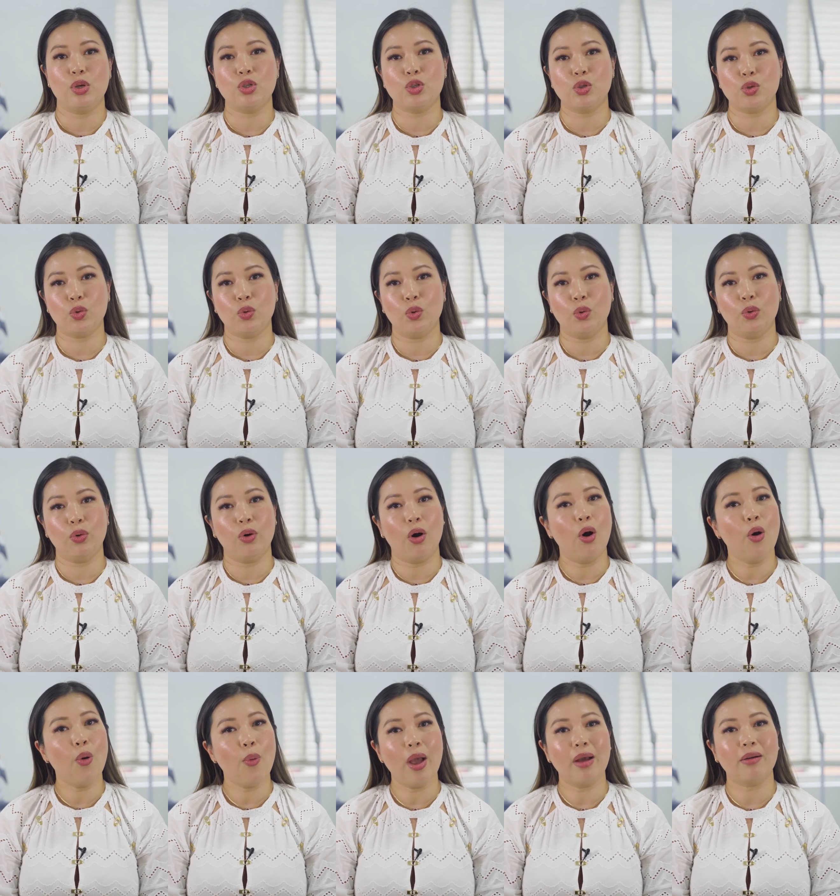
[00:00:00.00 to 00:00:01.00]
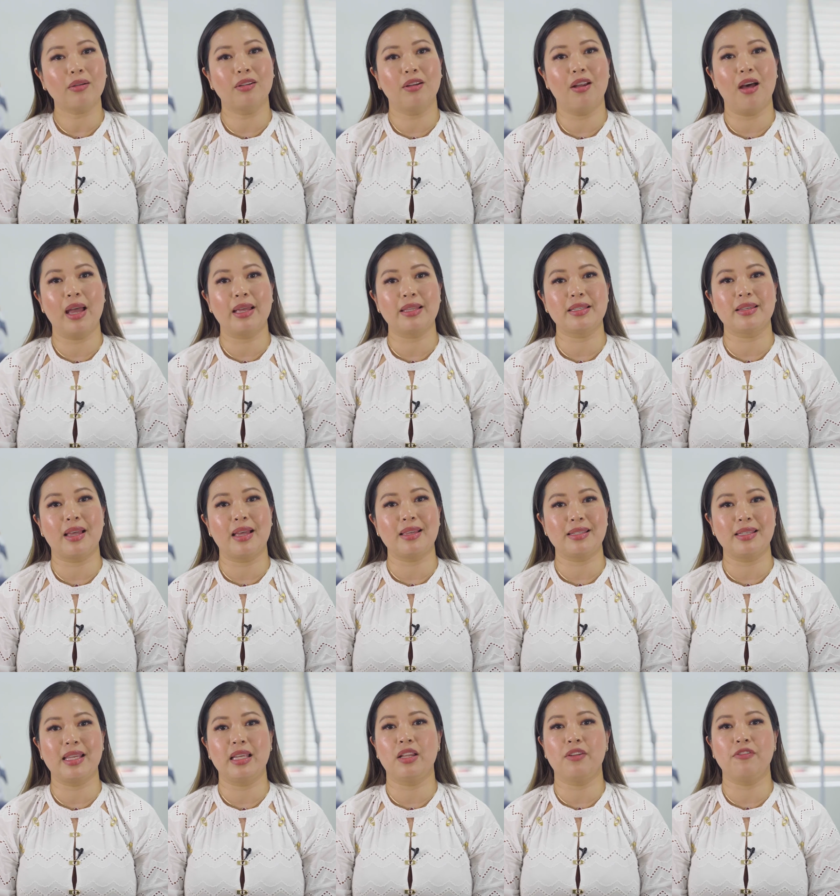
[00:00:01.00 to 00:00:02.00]
ensure all our clients are
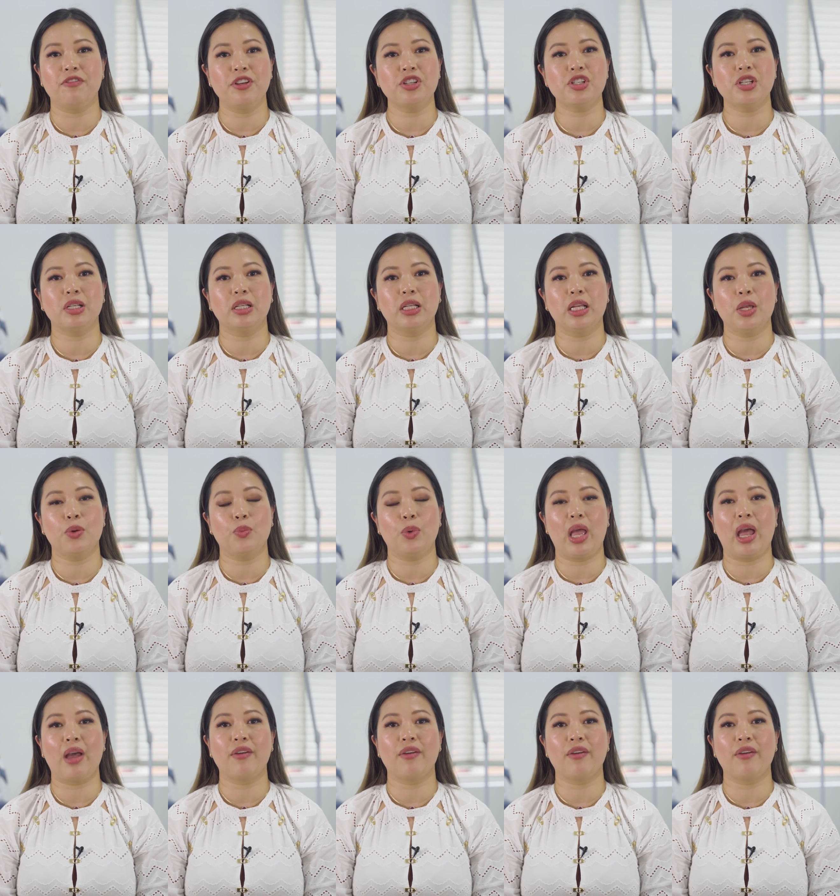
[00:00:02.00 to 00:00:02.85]
seen efficiently, we